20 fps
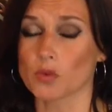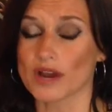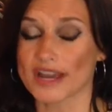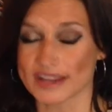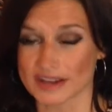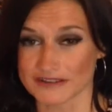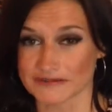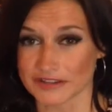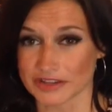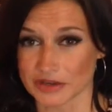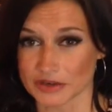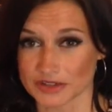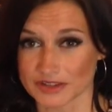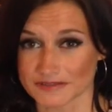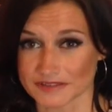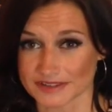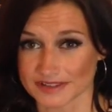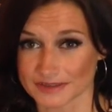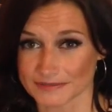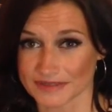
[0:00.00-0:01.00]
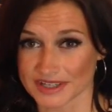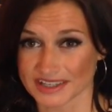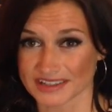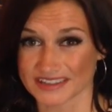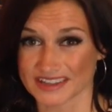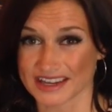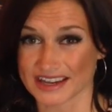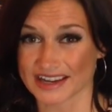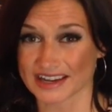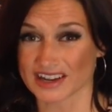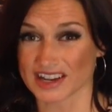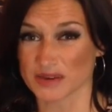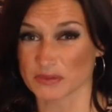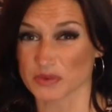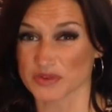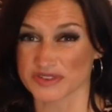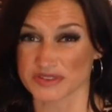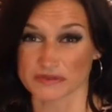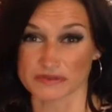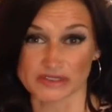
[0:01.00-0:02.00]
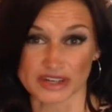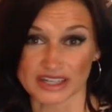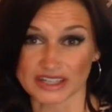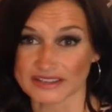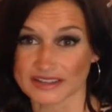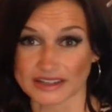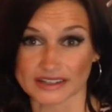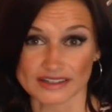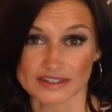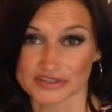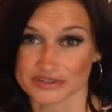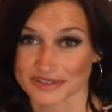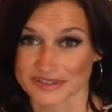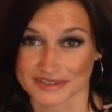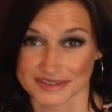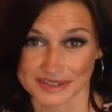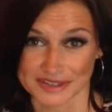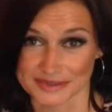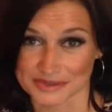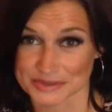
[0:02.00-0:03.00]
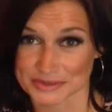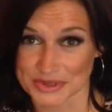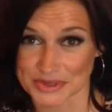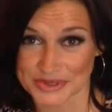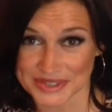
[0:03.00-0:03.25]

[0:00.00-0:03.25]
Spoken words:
way over the odds for something that I wasn't really that interested in, to be